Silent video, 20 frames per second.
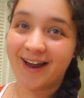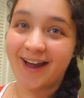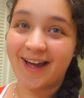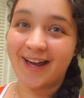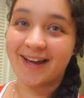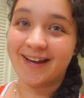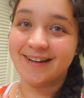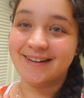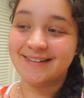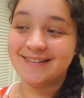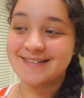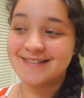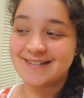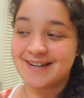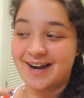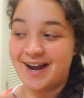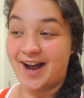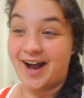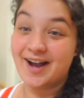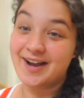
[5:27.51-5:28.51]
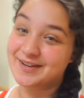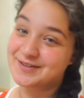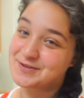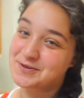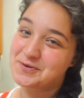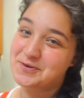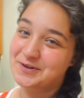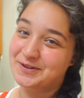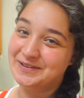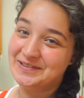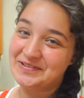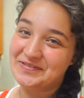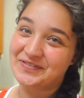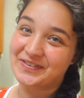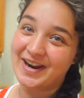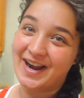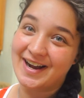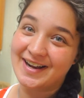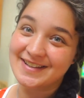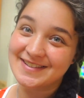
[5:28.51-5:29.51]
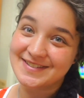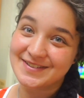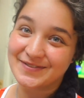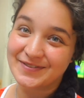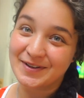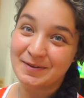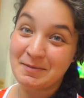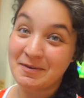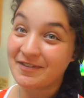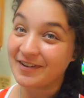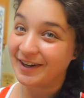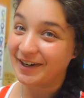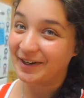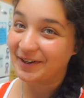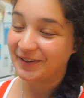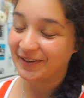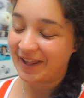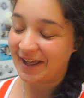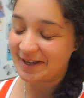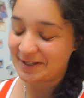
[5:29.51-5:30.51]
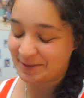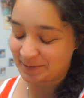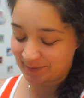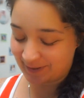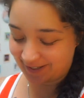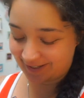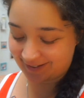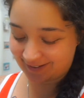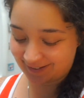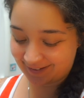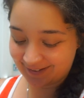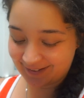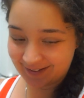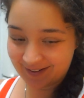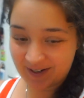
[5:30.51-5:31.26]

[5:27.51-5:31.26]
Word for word: and I totally forgot to film a video last week,